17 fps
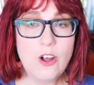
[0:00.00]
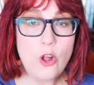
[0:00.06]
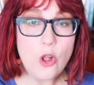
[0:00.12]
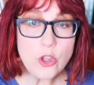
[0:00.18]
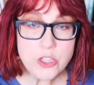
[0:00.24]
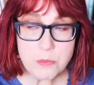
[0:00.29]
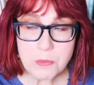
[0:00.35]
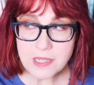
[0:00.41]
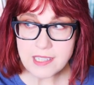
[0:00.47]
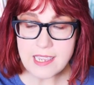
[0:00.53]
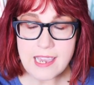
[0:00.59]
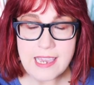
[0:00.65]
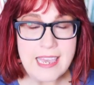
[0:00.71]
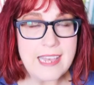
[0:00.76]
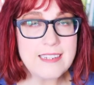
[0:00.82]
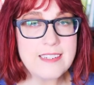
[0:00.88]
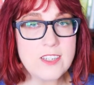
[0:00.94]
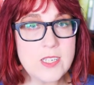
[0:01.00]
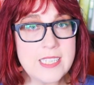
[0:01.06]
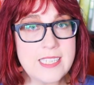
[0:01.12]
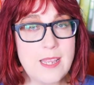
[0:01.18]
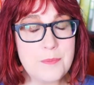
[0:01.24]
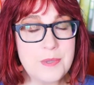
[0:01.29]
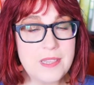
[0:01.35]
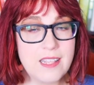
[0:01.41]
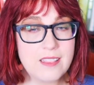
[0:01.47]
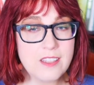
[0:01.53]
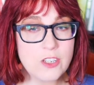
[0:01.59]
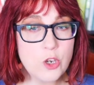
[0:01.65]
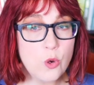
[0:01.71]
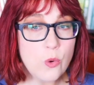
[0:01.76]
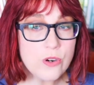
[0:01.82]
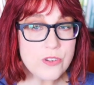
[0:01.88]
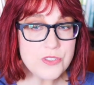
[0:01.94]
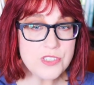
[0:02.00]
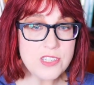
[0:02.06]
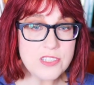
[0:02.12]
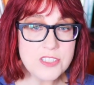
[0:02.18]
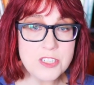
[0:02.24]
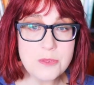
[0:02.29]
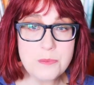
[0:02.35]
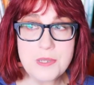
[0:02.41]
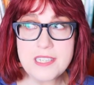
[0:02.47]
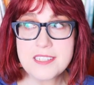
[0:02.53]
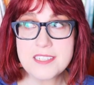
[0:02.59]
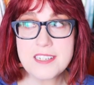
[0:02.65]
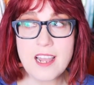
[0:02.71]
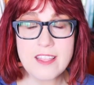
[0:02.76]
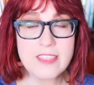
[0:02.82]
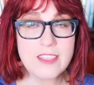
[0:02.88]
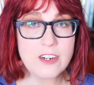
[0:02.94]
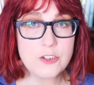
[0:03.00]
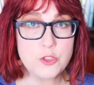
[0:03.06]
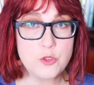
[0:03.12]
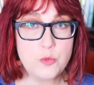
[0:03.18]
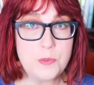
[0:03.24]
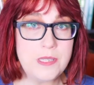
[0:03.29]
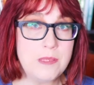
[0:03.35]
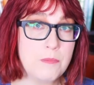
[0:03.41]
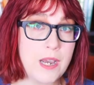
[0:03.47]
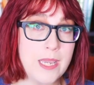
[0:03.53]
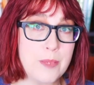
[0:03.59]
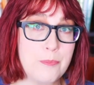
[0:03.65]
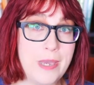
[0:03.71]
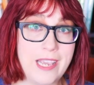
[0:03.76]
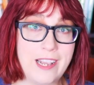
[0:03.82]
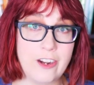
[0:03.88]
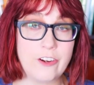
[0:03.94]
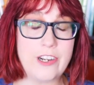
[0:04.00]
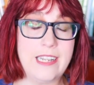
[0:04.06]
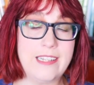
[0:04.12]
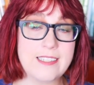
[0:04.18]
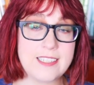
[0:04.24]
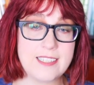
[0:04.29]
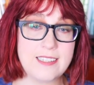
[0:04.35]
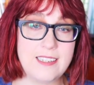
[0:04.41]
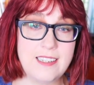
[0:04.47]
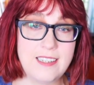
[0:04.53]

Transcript: Ultimately, I had to accept that the court system is not there to be my parent.